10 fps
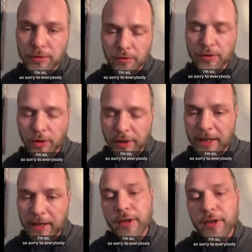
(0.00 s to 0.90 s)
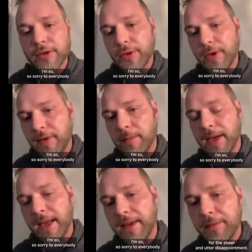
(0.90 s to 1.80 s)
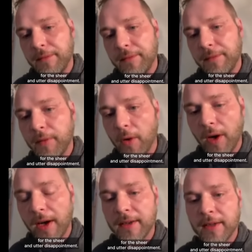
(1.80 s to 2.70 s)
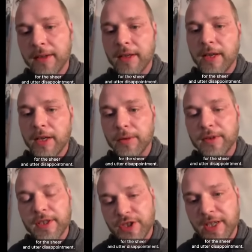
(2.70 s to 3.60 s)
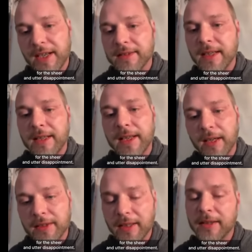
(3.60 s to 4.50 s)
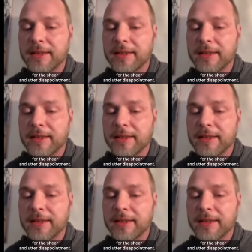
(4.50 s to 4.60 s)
so sorry to everybody for, you know, this year and utter